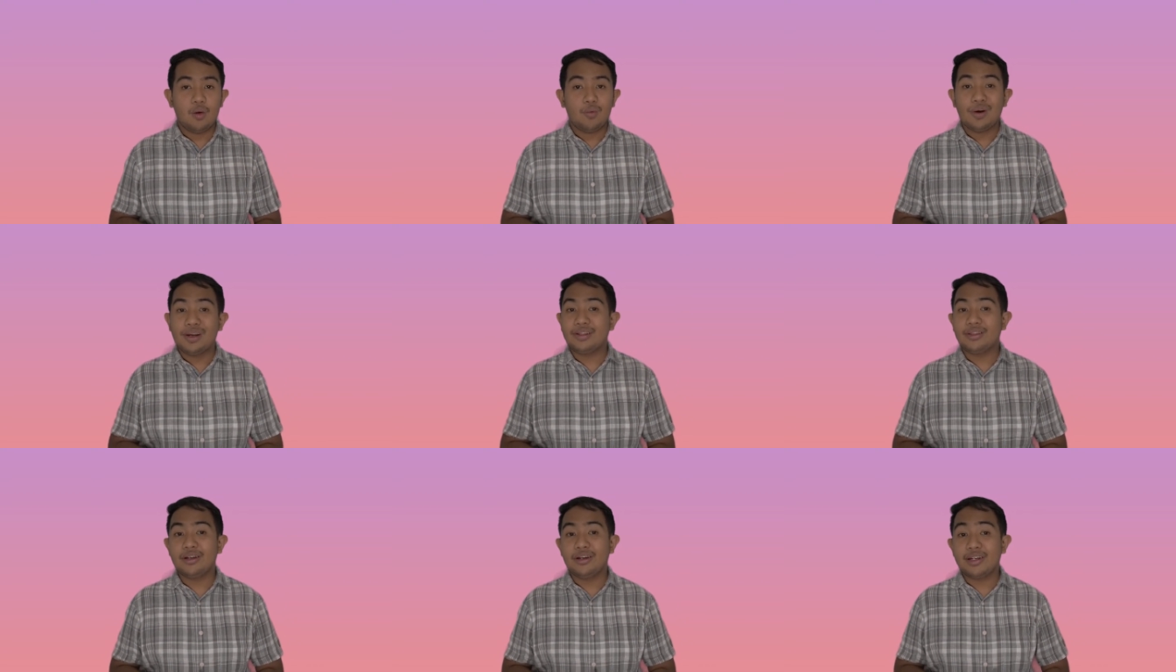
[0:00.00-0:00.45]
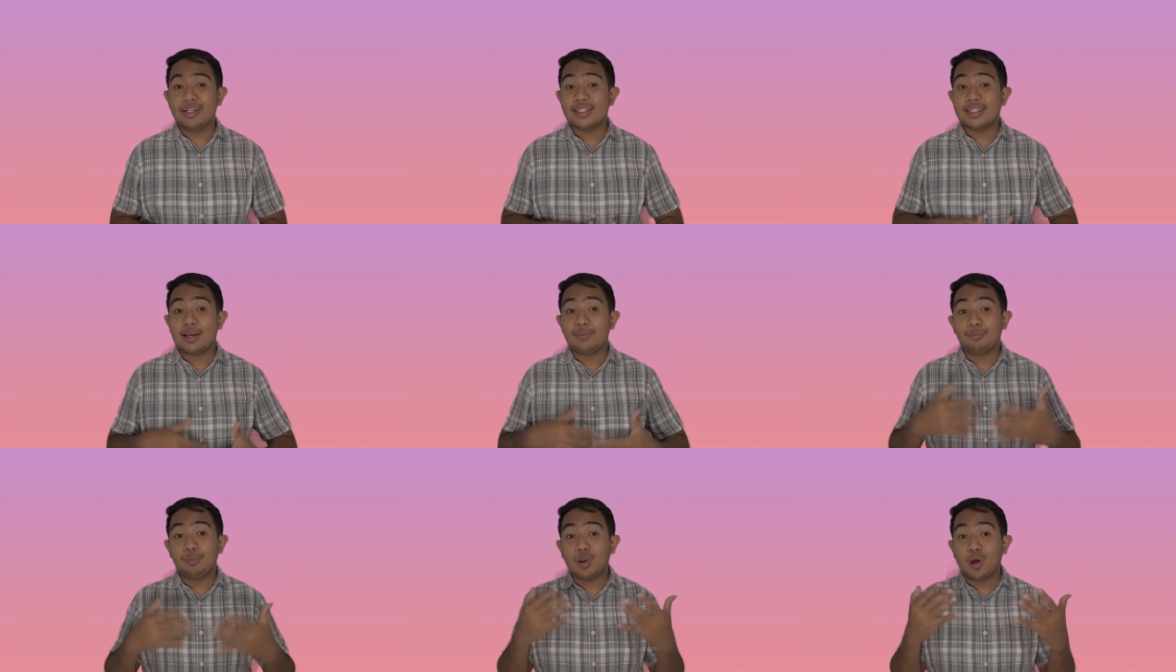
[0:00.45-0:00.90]
When there
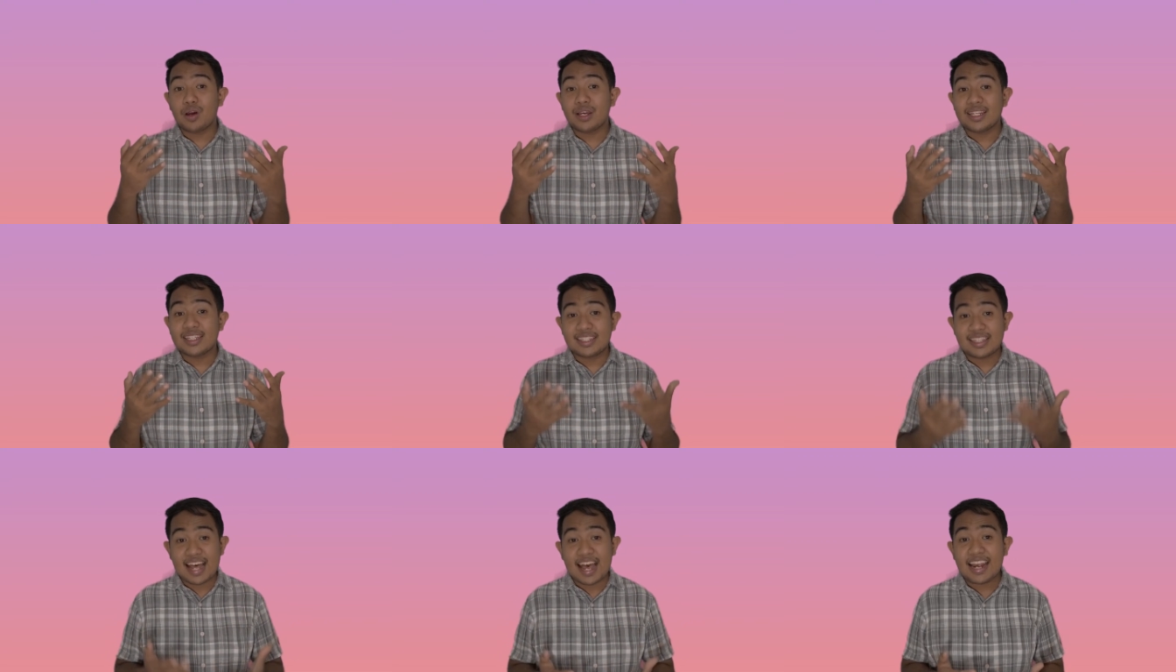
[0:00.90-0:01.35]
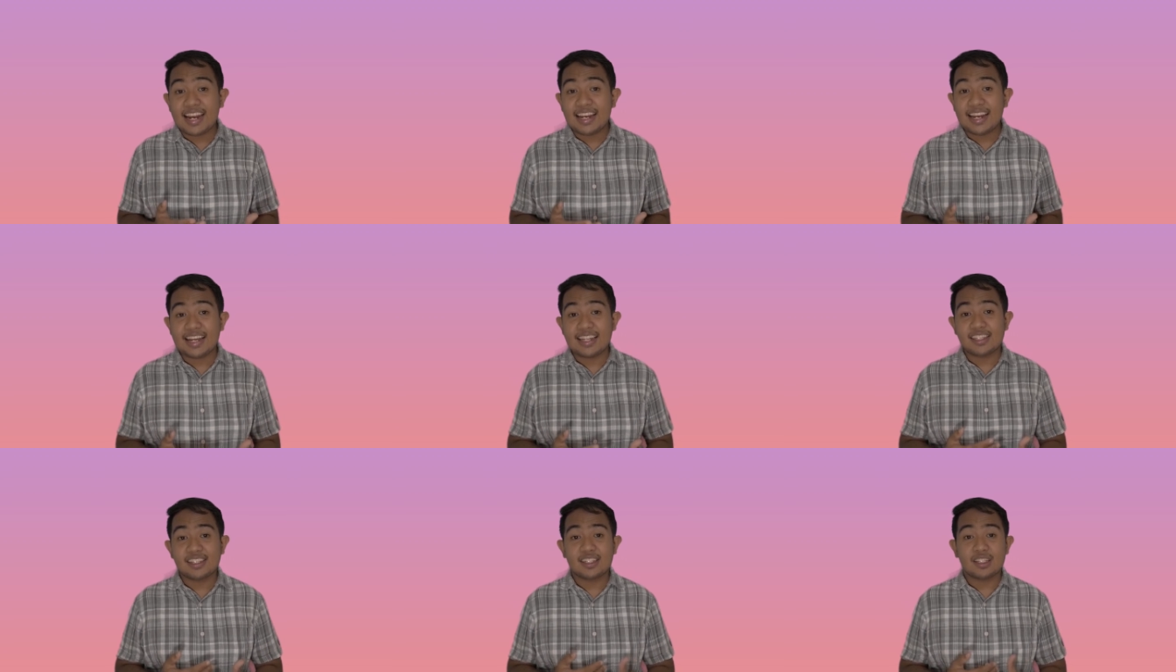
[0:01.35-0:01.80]
is employee
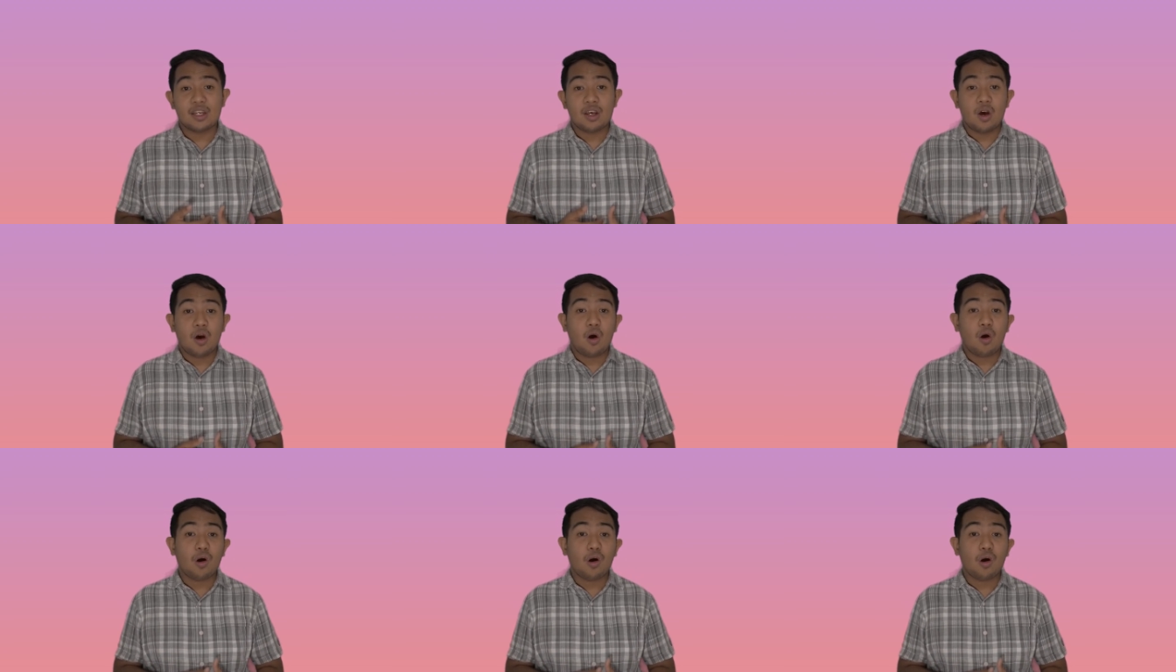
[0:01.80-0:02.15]
silence